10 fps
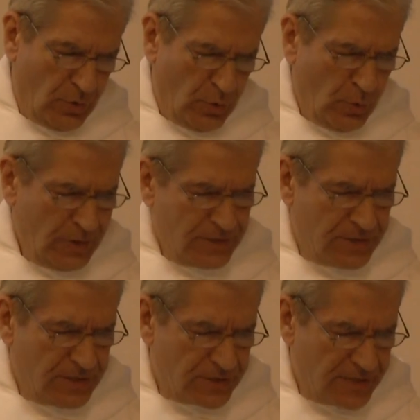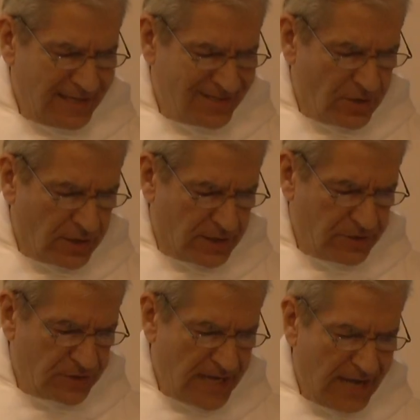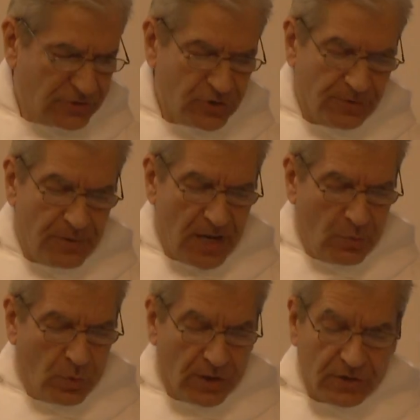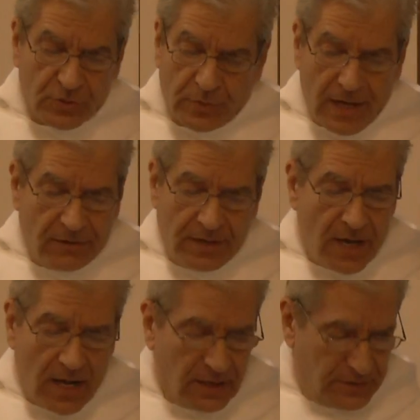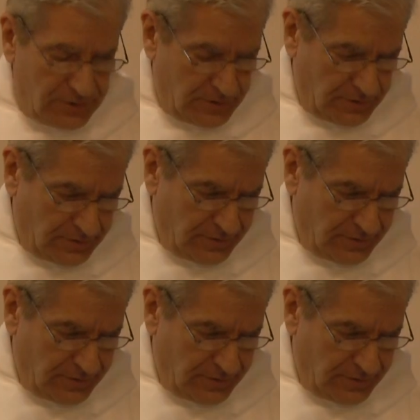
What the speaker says: Who is this that darkens counsel by words without knowledge?